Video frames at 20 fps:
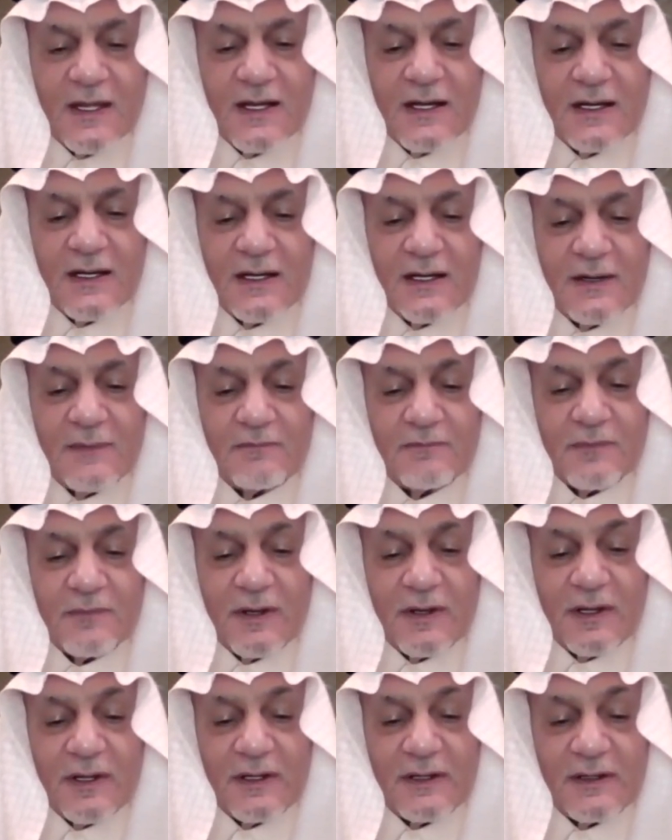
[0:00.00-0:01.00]

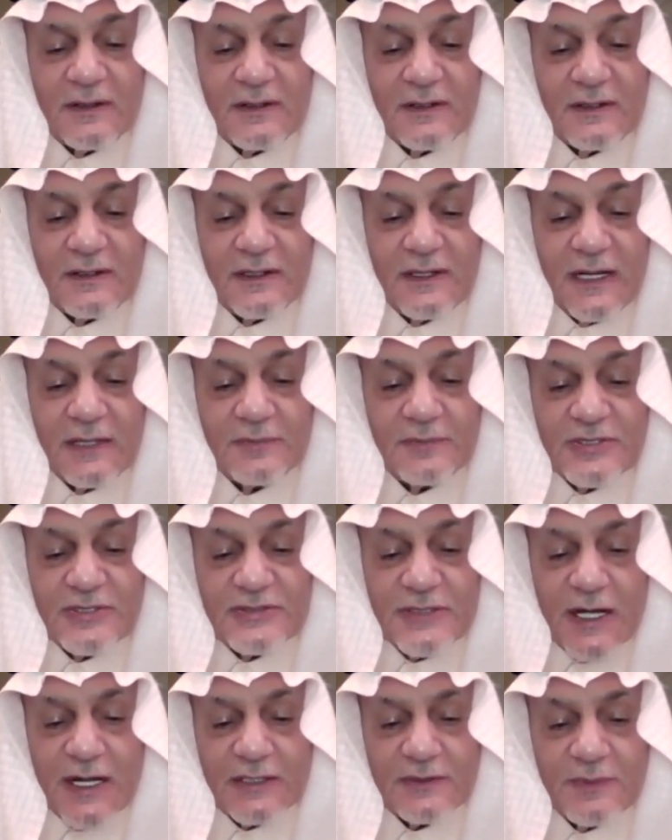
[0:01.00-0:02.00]
Let me
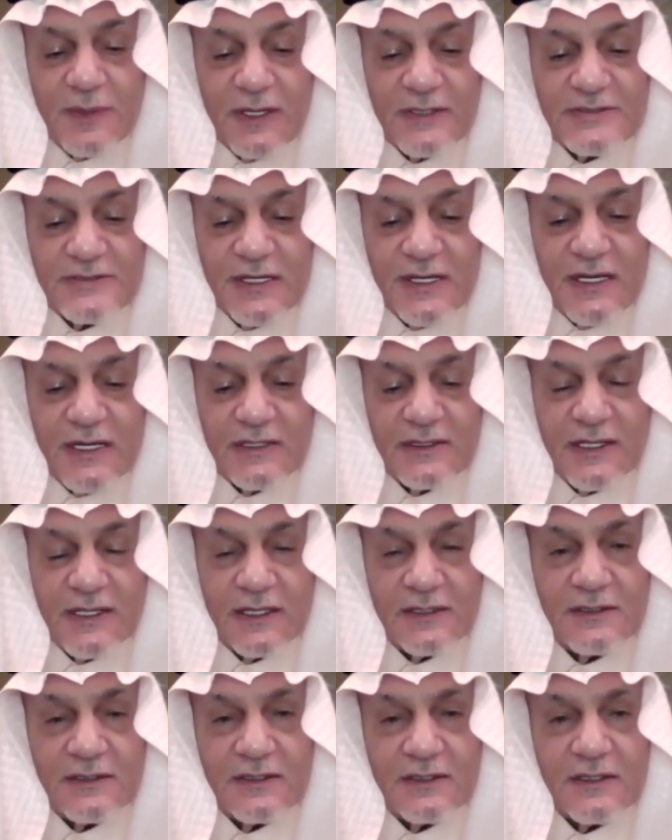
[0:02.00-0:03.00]
start by saying
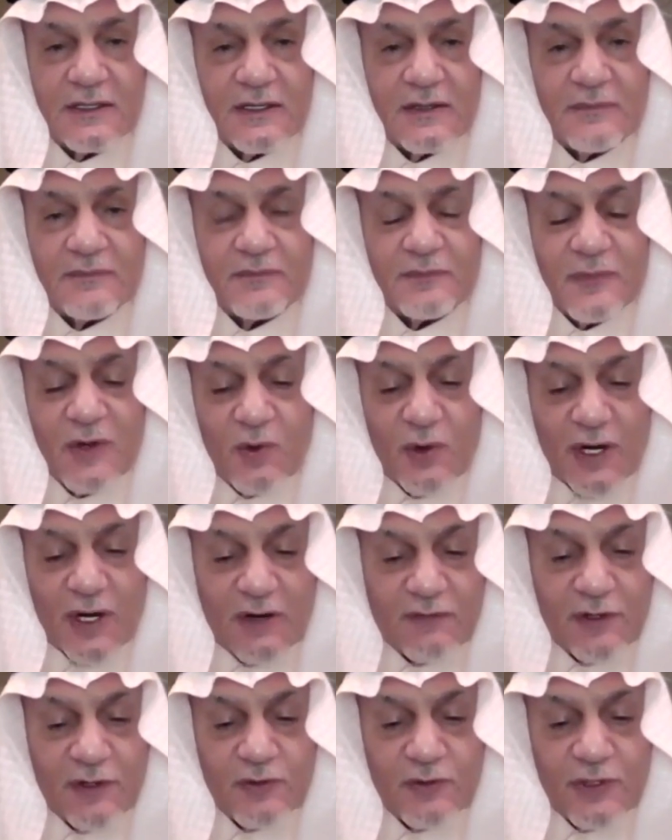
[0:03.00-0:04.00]
that
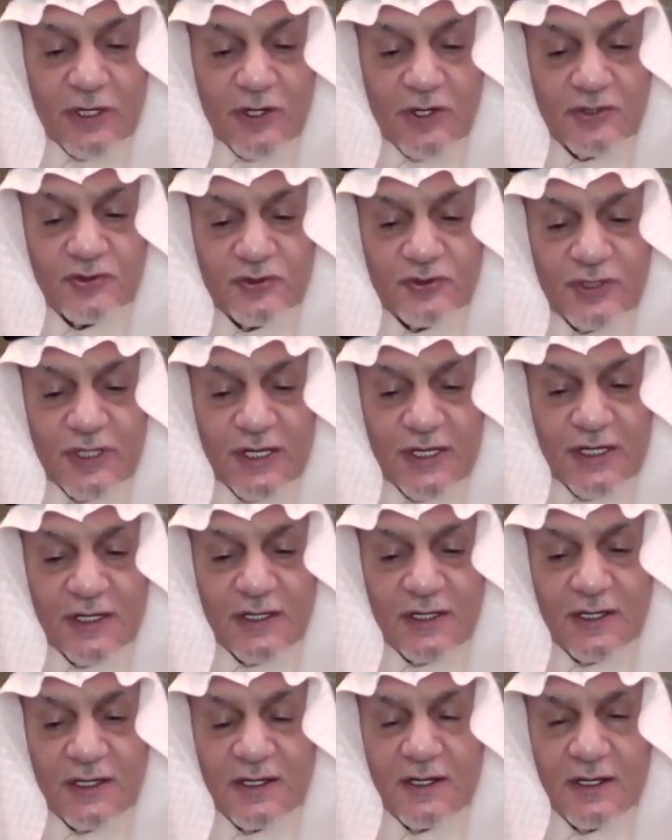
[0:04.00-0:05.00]
wherever we look today
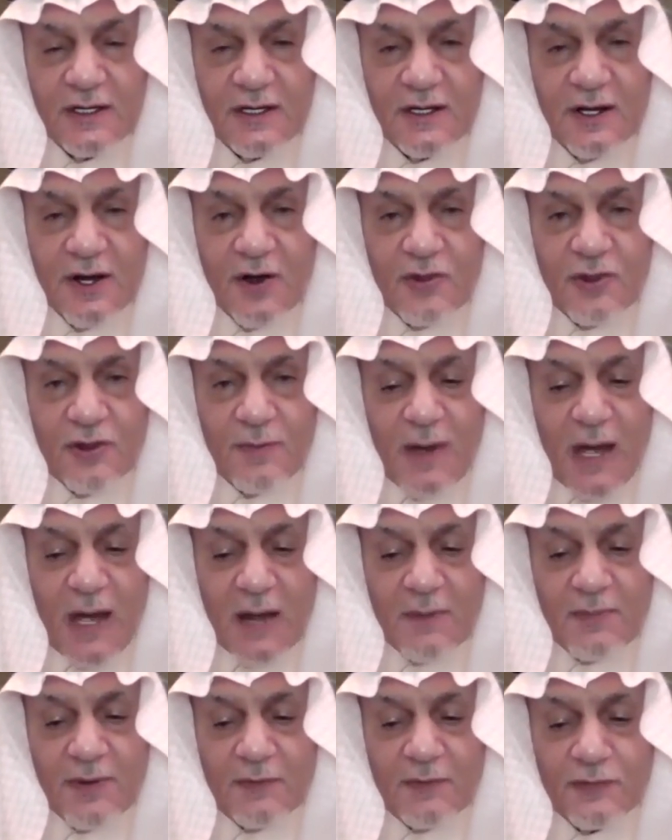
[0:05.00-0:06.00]
on the
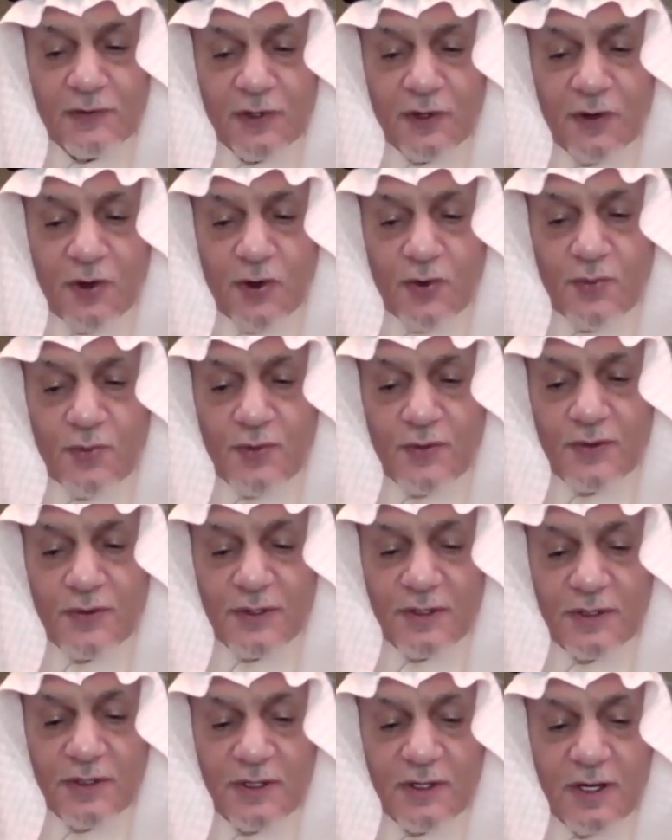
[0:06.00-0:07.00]
map of the globe,
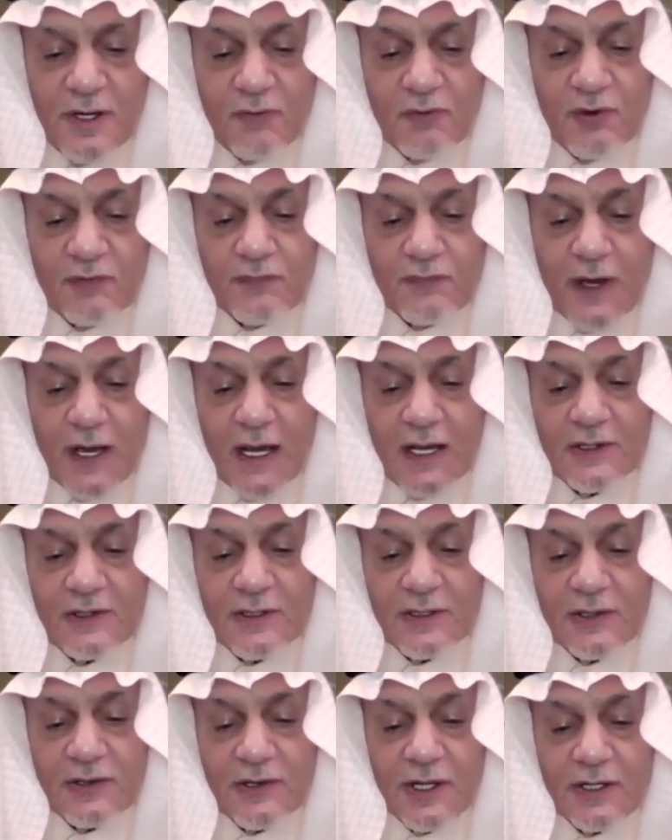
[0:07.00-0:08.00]
we find
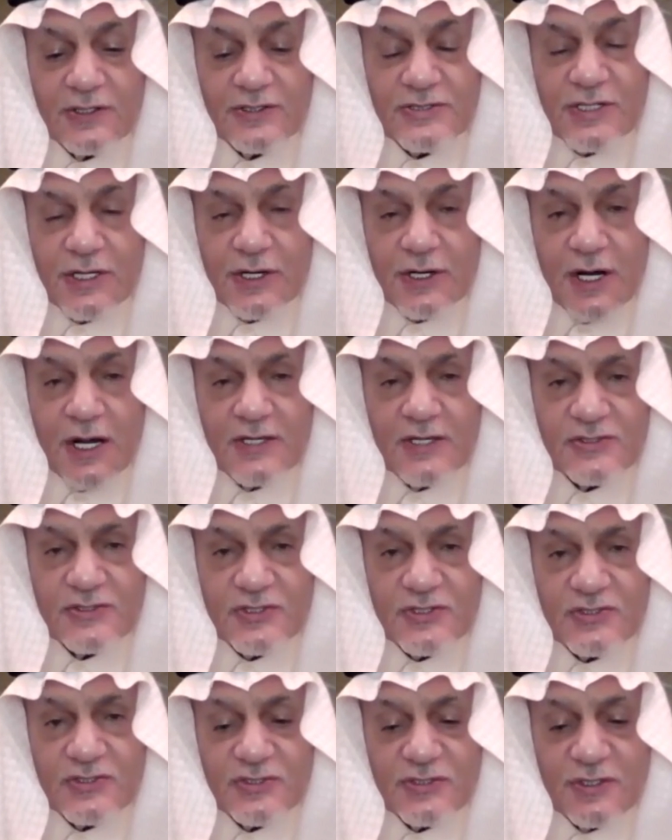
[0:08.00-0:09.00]
that is a
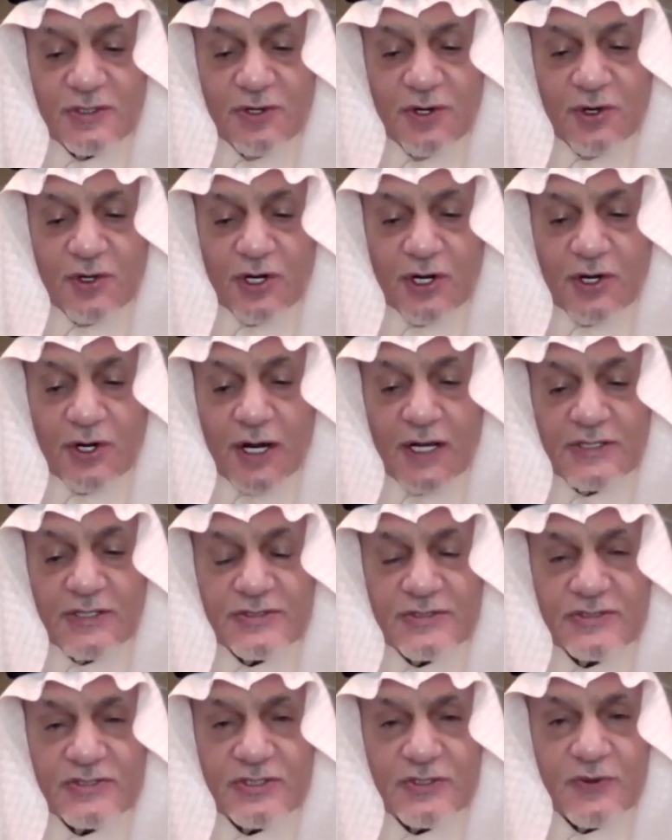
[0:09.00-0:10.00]
crisis or a
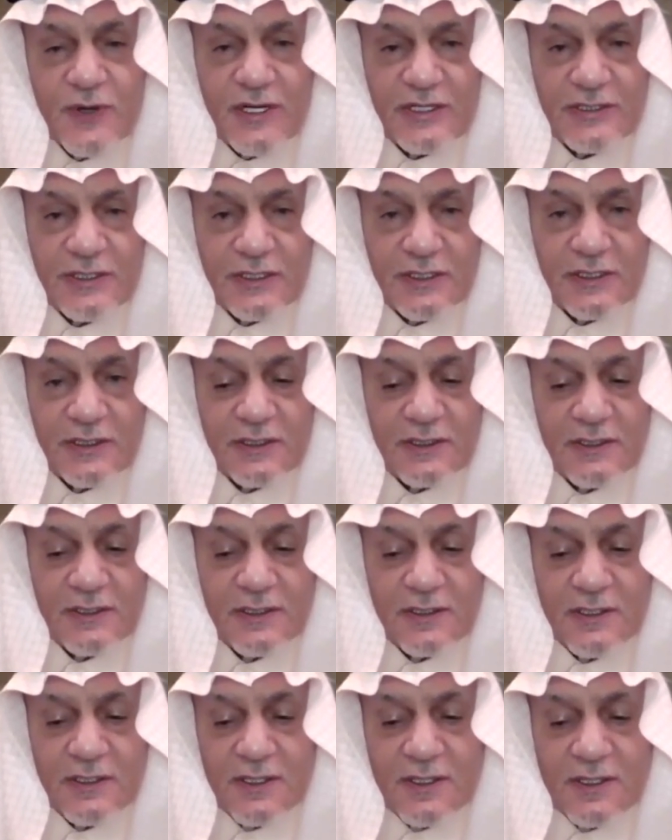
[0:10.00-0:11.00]
crisis in waiting
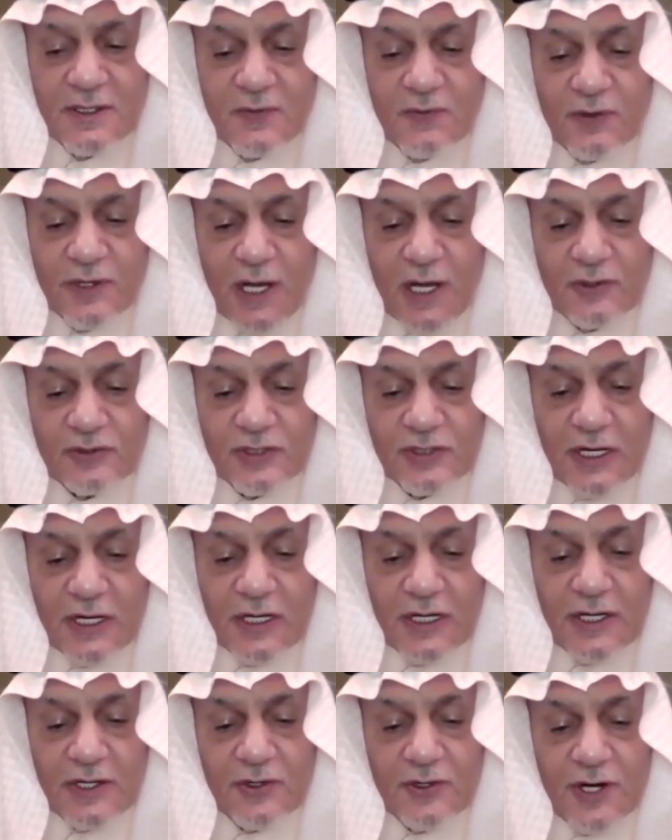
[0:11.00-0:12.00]
without a
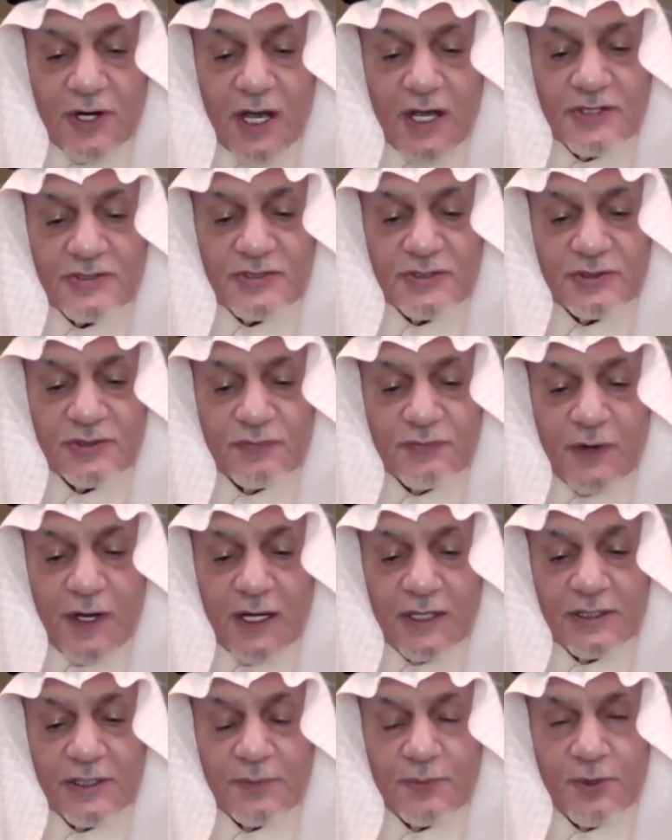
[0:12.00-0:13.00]
clear horizon to
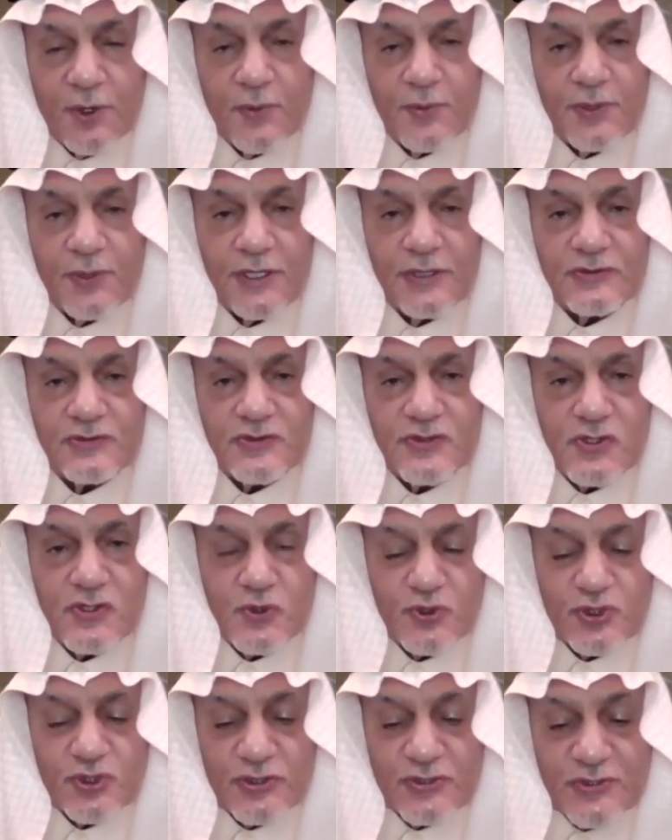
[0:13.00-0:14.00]
find appropriate
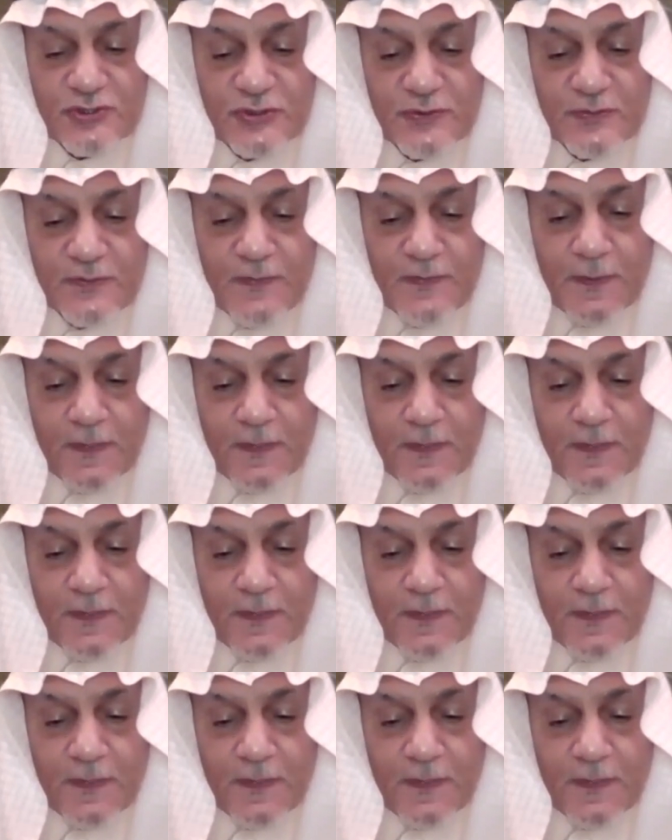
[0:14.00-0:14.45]
solutions.